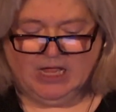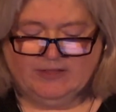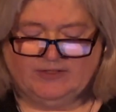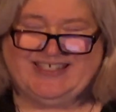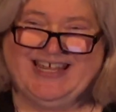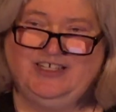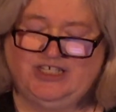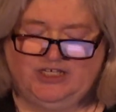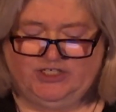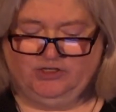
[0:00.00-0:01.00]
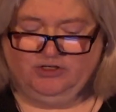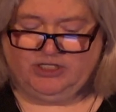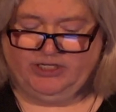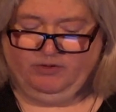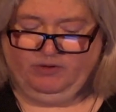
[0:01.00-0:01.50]
The Saints and Sinners
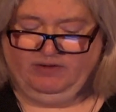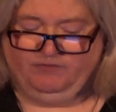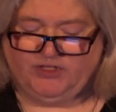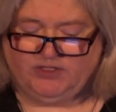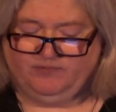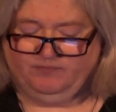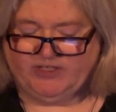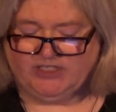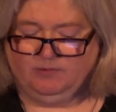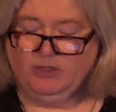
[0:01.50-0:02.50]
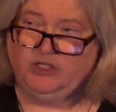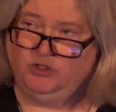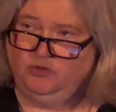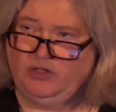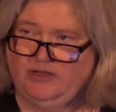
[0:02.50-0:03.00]
Literary Festival in
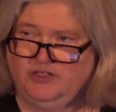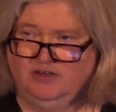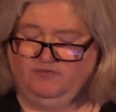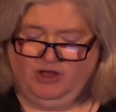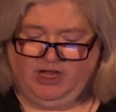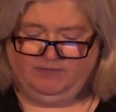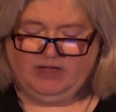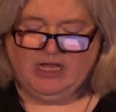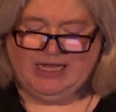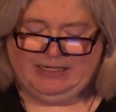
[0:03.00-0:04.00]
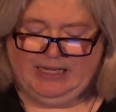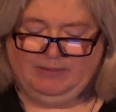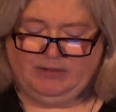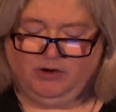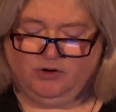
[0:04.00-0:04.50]
2005
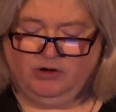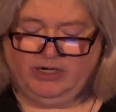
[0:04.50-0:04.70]
named her an